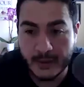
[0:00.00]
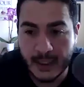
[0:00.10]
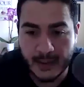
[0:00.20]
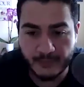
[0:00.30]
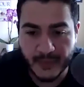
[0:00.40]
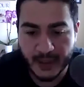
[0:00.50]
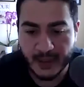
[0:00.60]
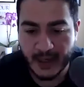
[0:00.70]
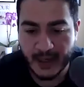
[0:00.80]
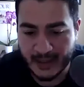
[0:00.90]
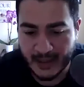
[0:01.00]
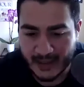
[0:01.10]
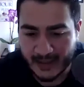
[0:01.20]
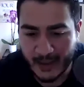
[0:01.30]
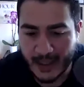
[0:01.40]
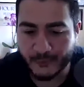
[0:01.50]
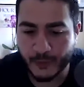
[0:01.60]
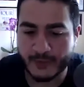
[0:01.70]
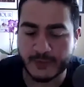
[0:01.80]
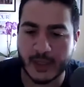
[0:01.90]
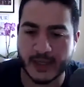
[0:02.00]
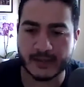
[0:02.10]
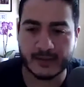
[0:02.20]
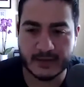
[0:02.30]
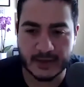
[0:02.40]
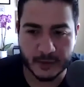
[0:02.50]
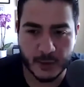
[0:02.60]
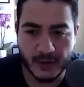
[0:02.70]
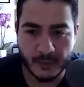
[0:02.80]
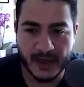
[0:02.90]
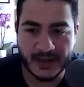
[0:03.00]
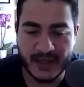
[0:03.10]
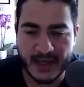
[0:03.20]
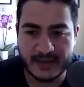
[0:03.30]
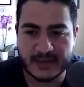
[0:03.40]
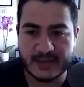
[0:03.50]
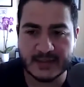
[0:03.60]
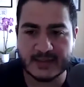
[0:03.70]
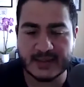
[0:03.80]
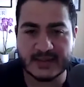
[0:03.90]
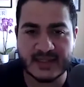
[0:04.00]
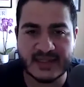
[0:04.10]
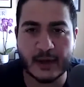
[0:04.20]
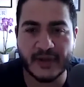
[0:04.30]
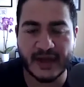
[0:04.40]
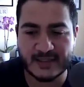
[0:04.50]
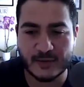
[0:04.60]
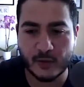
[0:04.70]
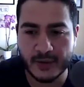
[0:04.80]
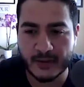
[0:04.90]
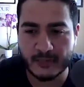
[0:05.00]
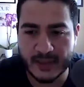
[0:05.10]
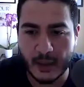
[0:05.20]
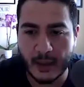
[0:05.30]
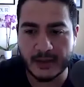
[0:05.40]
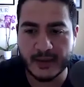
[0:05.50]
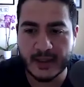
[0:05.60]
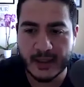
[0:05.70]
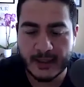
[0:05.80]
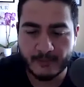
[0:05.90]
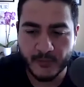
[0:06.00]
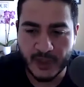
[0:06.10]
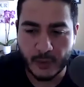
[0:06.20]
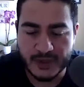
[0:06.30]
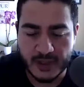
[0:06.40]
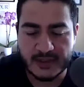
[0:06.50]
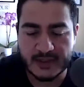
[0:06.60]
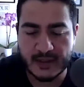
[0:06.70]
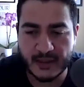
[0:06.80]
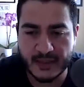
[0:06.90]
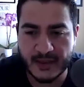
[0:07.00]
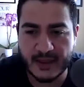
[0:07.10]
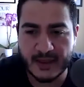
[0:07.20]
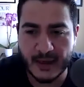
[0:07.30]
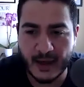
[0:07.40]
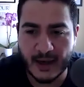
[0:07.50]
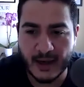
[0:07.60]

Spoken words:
And And a lot of what I'm trying to do on the podcast is to tell that story beyond, just the